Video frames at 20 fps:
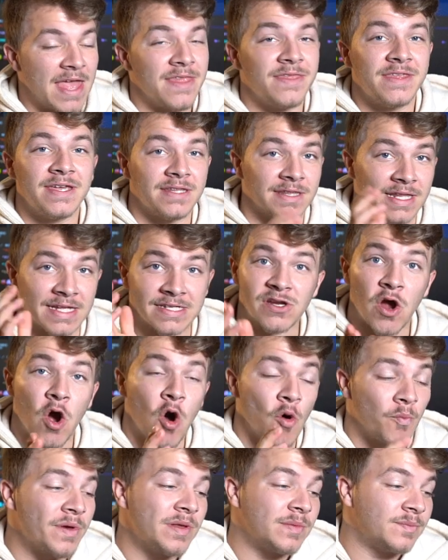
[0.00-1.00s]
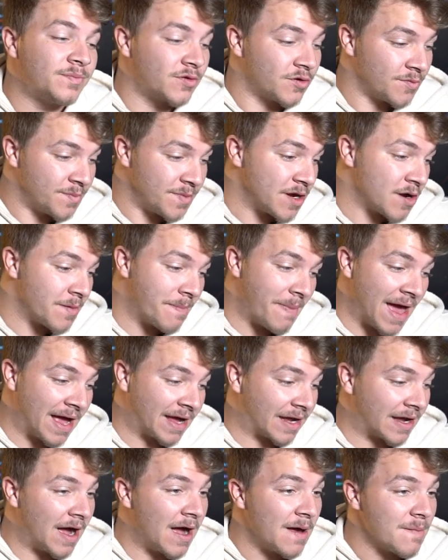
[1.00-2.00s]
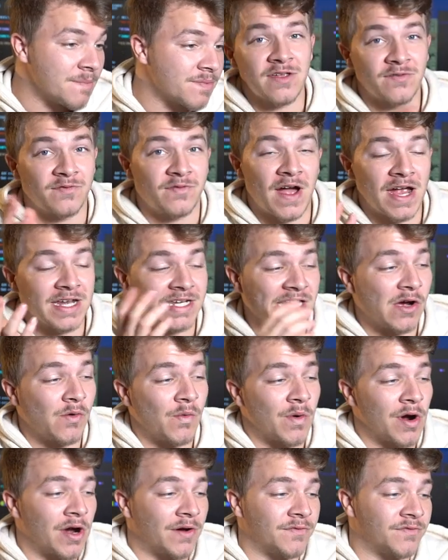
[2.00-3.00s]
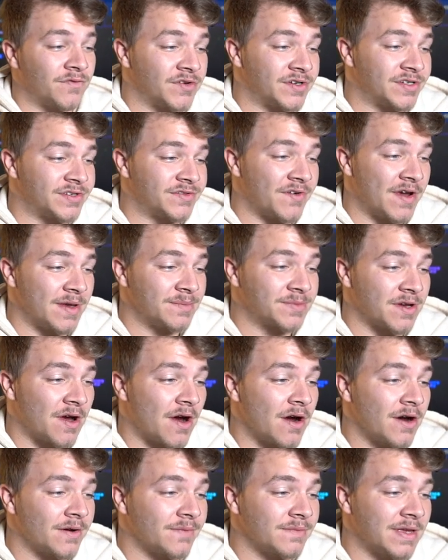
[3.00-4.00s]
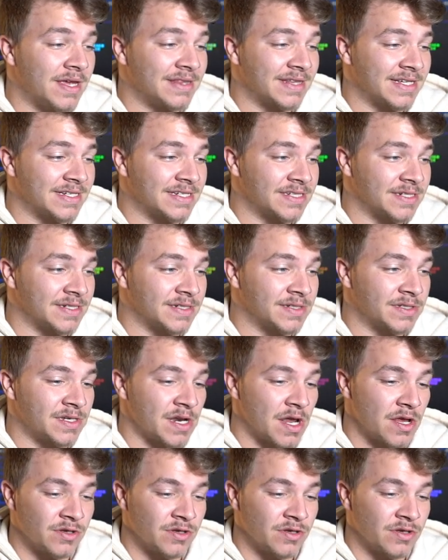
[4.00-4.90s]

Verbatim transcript: And then let's open Premiere back up and find out where our freeze frames are and let's just